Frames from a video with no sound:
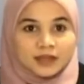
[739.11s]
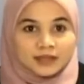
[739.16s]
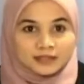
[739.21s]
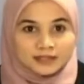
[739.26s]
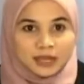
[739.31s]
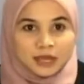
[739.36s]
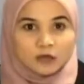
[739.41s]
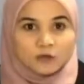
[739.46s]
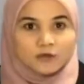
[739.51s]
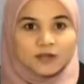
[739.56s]

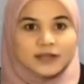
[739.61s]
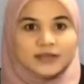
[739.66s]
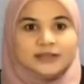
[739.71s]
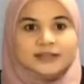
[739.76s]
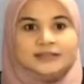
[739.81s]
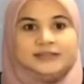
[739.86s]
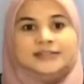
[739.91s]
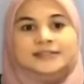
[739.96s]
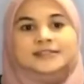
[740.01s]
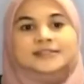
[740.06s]
Now,
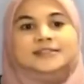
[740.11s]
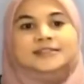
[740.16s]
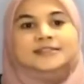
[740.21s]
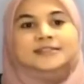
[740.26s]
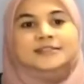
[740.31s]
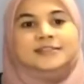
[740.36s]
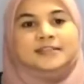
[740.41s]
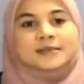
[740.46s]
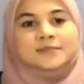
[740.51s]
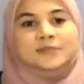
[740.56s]
this is
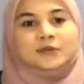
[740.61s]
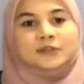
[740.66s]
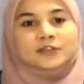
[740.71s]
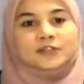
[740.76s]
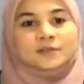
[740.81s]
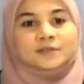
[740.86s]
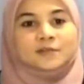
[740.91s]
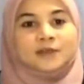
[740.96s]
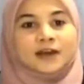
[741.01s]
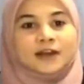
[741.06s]
the
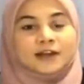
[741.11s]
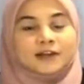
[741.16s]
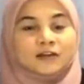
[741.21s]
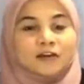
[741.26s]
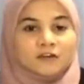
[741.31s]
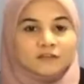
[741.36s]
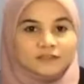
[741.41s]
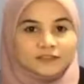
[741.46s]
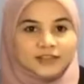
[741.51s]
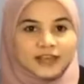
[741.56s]
important part
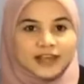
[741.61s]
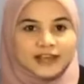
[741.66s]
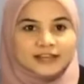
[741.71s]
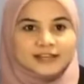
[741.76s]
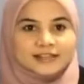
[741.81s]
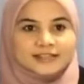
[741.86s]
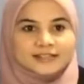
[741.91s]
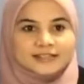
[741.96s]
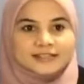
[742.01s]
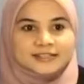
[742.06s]
of the
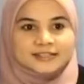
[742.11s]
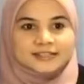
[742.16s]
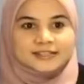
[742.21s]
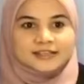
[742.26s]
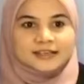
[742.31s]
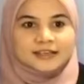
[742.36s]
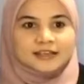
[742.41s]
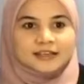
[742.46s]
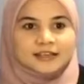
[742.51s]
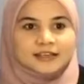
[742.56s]
analysis.
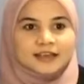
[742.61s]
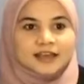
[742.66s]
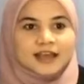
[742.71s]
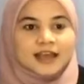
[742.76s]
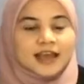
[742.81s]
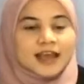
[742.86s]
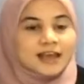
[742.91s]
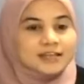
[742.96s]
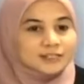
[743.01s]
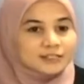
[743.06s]

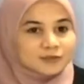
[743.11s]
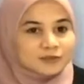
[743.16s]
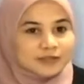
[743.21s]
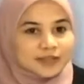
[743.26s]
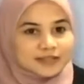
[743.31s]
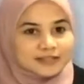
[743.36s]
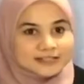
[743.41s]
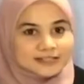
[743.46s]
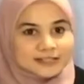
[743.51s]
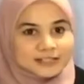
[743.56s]
As you
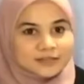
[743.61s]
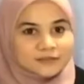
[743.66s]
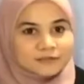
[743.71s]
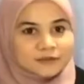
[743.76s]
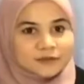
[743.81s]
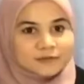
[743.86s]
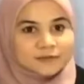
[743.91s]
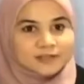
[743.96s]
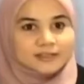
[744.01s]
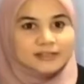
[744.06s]
can see
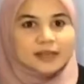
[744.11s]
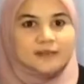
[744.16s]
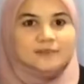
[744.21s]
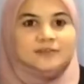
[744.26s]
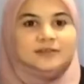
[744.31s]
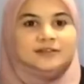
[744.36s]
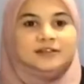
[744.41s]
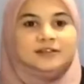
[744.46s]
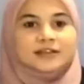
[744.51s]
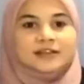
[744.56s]
from the
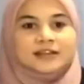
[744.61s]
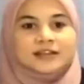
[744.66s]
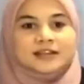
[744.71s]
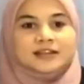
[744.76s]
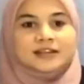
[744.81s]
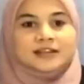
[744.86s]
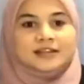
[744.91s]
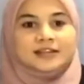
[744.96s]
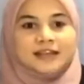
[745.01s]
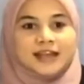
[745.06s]
table,
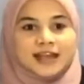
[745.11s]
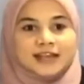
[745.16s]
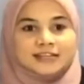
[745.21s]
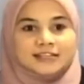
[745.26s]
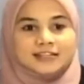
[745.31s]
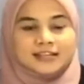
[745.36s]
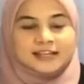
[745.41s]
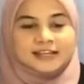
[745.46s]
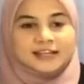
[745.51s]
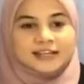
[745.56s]
the
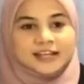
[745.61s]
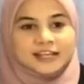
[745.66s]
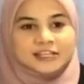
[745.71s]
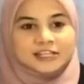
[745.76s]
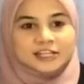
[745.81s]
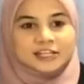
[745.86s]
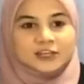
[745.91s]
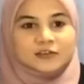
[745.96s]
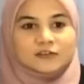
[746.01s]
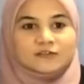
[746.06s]
cash and
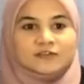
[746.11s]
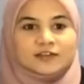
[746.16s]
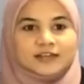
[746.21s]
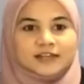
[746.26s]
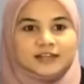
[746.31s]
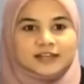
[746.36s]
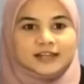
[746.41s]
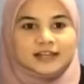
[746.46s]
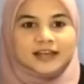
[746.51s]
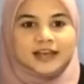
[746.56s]
cash
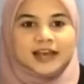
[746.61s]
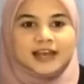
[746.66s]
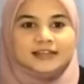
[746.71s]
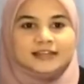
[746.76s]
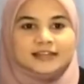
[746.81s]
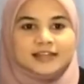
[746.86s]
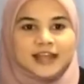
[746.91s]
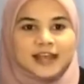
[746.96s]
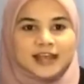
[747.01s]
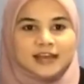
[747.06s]
equivalent at
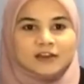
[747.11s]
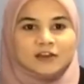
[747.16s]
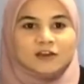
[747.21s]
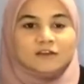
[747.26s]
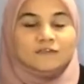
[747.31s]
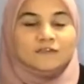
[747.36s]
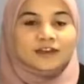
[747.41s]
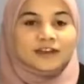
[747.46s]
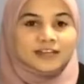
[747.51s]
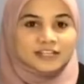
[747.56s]
the end
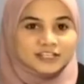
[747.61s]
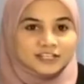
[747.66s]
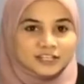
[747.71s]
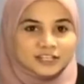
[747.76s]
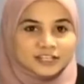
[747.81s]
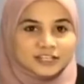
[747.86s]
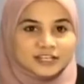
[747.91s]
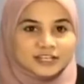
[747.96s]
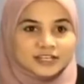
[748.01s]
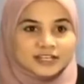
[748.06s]
of financial
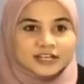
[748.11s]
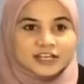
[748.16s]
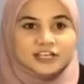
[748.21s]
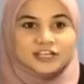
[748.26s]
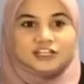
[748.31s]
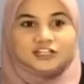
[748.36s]
year